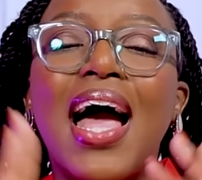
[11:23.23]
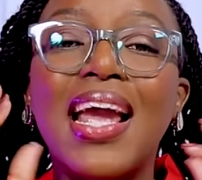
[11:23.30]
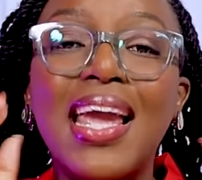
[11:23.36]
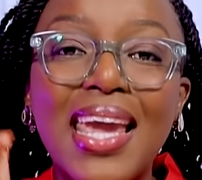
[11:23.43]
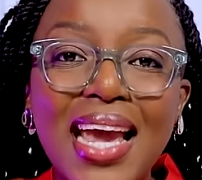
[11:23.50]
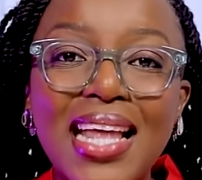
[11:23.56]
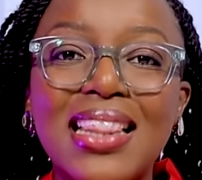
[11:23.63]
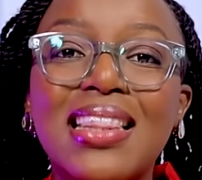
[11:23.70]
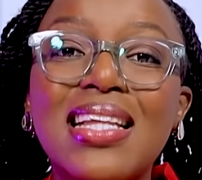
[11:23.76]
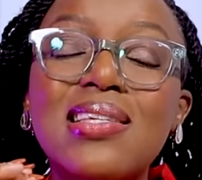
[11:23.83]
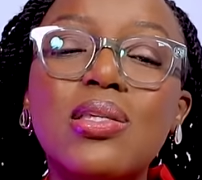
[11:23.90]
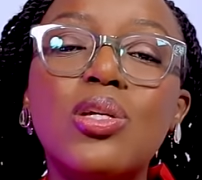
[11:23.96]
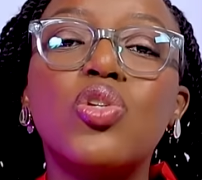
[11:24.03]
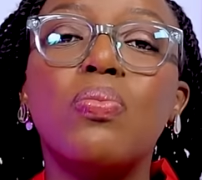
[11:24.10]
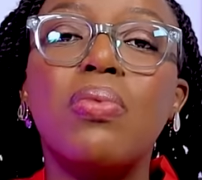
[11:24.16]
Again,
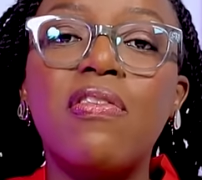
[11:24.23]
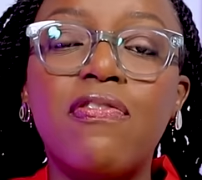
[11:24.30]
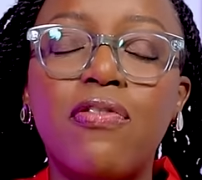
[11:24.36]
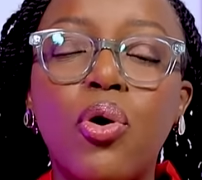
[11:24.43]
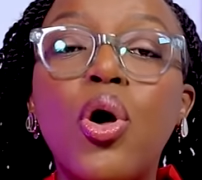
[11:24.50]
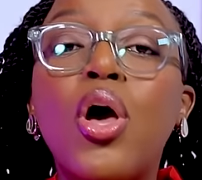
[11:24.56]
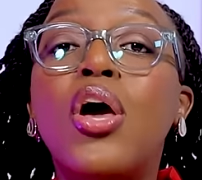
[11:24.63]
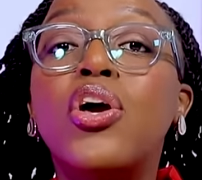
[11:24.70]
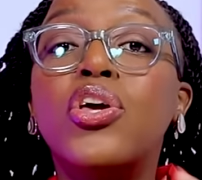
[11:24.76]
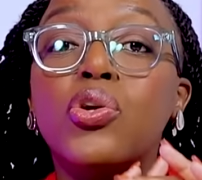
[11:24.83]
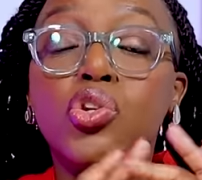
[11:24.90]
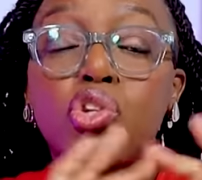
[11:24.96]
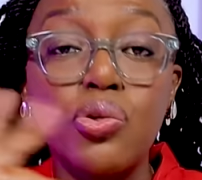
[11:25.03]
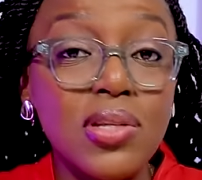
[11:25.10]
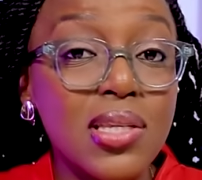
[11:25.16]
this is before
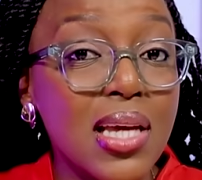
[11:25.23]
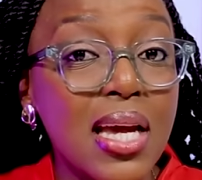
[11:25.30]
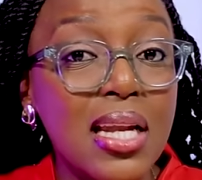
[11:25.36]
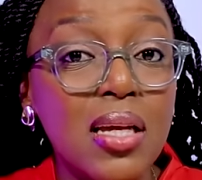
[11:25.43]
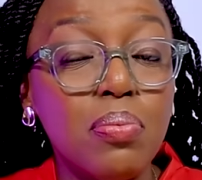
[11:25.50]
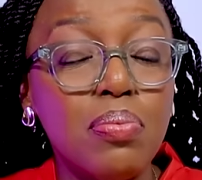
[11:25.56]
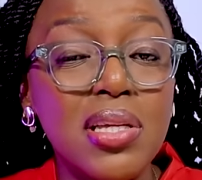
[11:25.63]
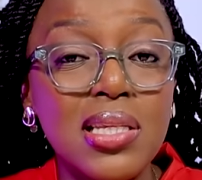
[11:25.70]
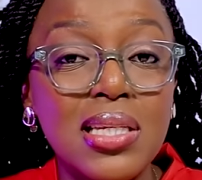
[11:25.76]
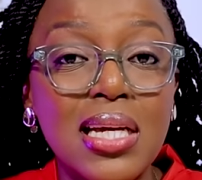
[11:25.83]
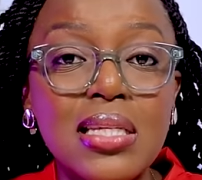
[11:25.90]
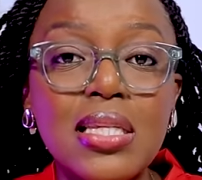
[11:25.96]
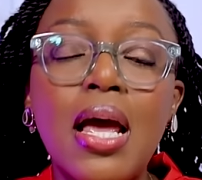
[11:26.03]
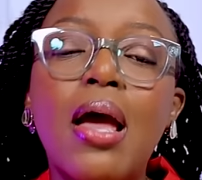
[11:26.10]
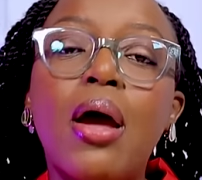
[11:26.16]
you choose any
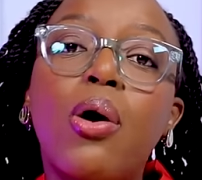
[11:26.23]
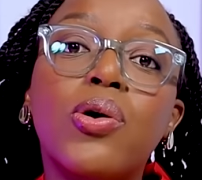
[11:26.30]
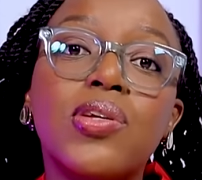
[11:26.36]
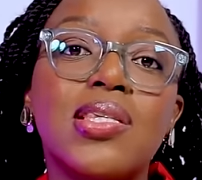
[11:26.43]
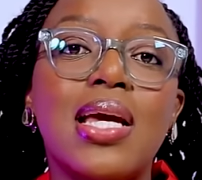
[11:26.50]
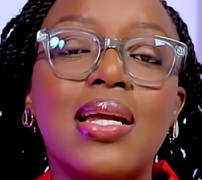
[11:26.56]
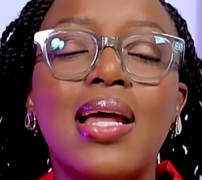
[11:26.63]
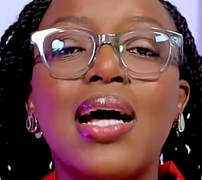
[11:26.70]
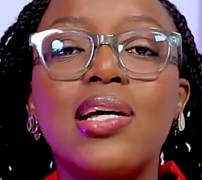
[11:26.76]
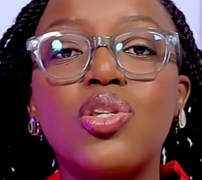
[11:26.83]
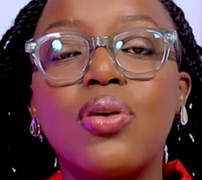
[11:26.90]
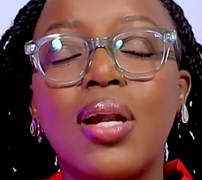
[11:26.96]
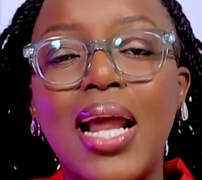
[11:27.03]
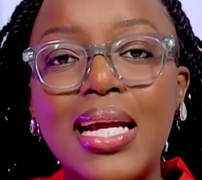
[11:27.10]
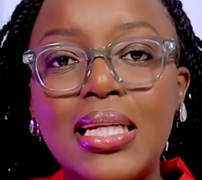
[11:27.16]
business or side
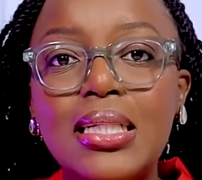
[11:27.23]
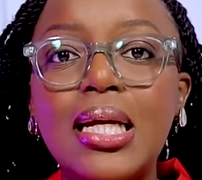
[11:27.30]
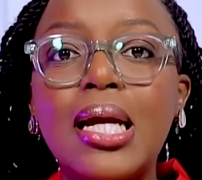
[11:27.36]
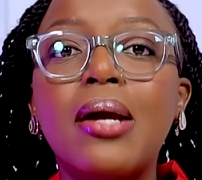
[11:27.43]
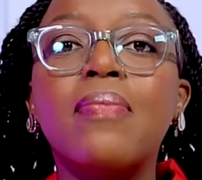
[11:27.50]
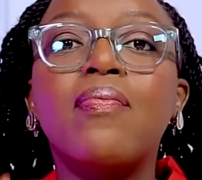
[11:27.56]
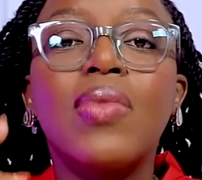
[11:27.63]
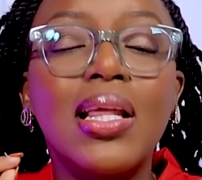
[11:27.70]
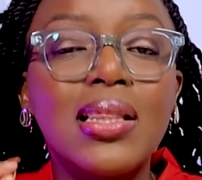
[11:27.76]
hustle idea.